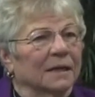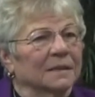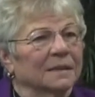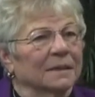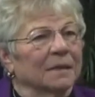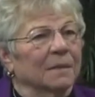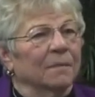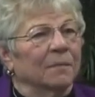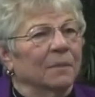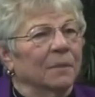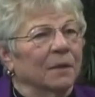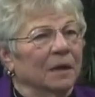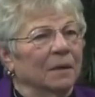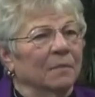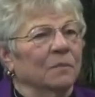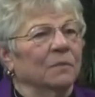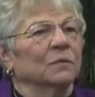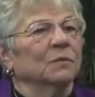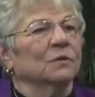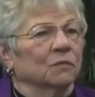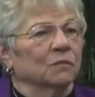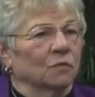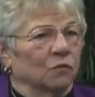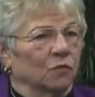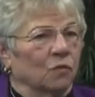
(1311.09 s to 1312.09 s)
it's a
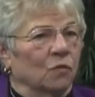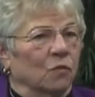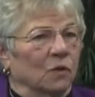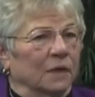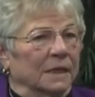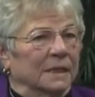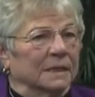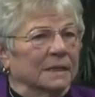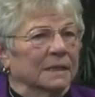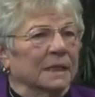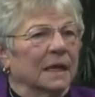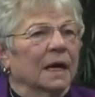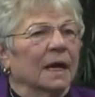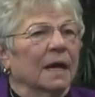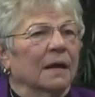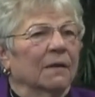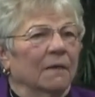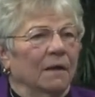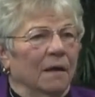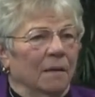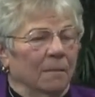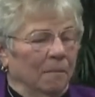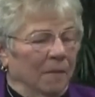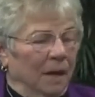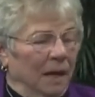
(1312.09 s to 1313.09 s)
people's voice
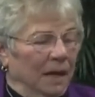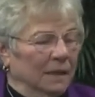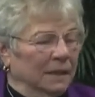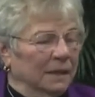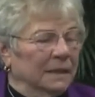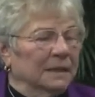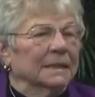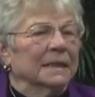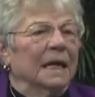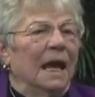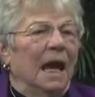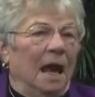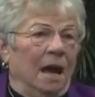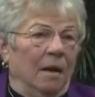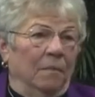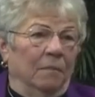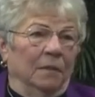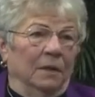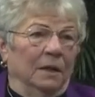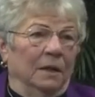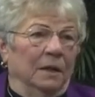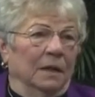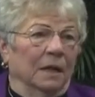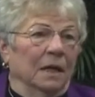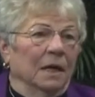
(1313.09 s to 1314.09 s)
that made this
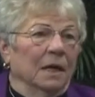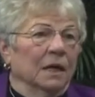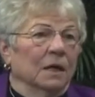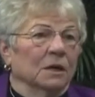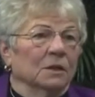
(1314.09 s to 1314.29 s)
happen.